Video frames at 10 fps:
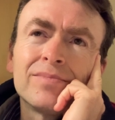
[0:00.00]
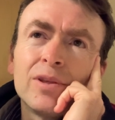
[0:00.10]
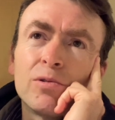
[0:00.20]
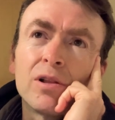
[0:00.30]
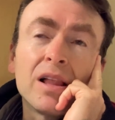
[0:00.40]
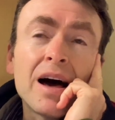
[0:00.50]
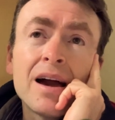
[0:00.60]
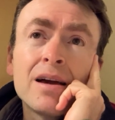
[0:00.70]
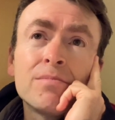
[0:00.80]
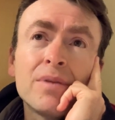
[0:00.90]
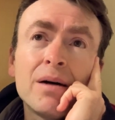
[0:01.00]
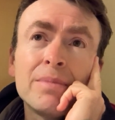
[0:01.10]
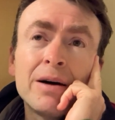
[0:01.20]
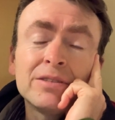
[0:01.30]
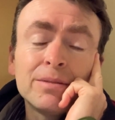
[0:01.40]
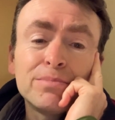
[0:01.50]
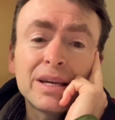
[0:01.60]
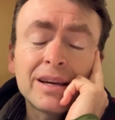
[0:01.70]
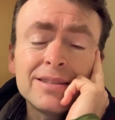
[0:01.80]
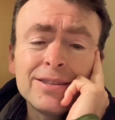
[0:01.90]
You climb a mountain
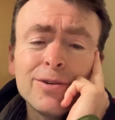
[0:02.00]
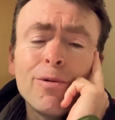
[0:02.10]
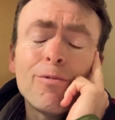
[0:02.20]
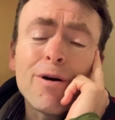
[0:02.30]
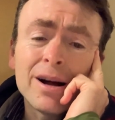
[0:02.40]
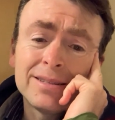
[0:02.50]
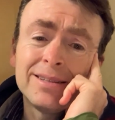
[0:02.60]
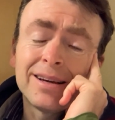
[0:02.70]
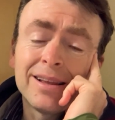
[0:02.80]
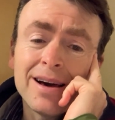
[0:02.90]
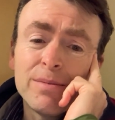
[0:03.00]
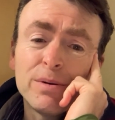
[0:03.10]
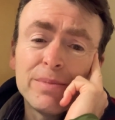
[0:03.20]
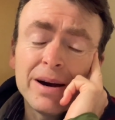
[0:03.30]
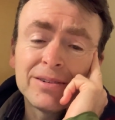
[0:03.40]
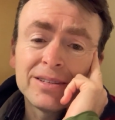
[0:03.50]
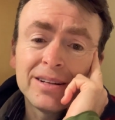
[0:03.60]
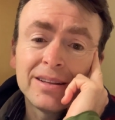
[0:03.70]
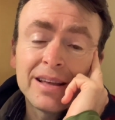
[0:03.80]
because you want to climb a mountain.